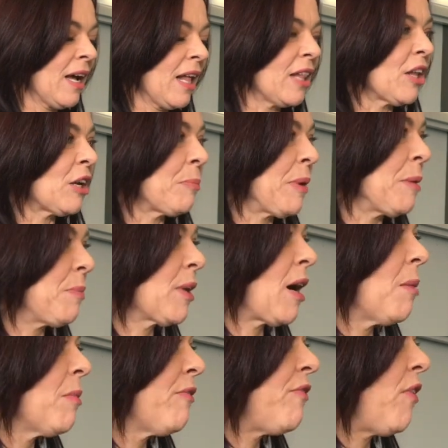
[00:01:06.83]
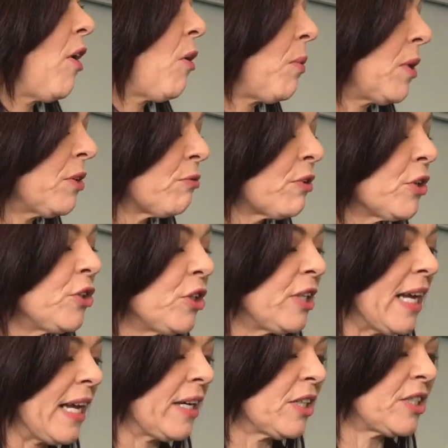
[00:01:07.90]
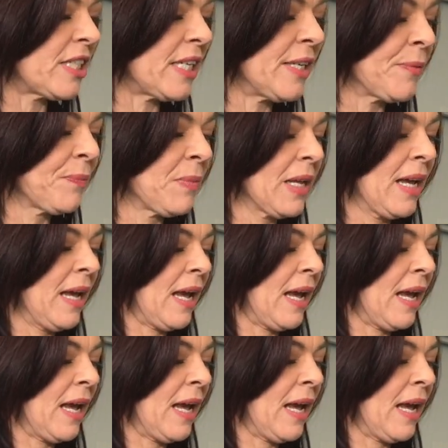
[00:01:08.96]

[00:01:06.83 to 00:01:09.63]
a lot of people coming forward, renewed energy,